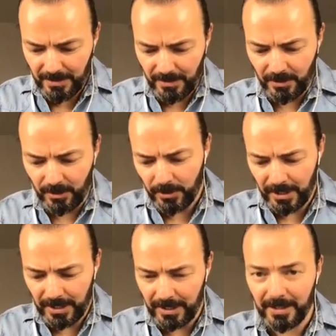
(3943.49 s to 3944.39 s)
the node
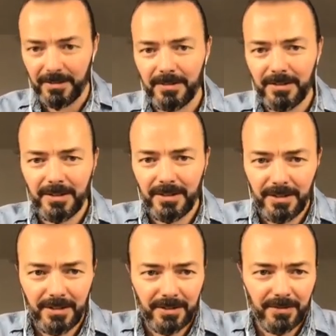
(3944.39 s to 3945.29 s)
that I
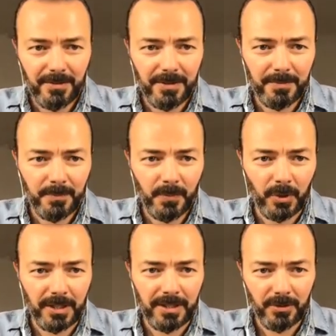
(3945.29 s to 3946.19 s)
put
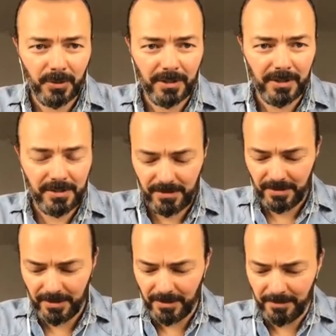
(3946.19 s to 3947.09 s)
into it is
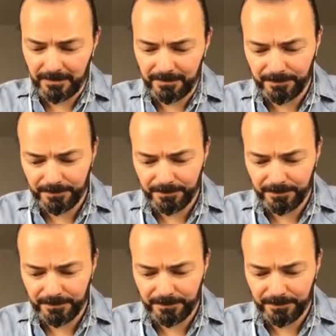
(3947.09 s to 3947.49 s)
um,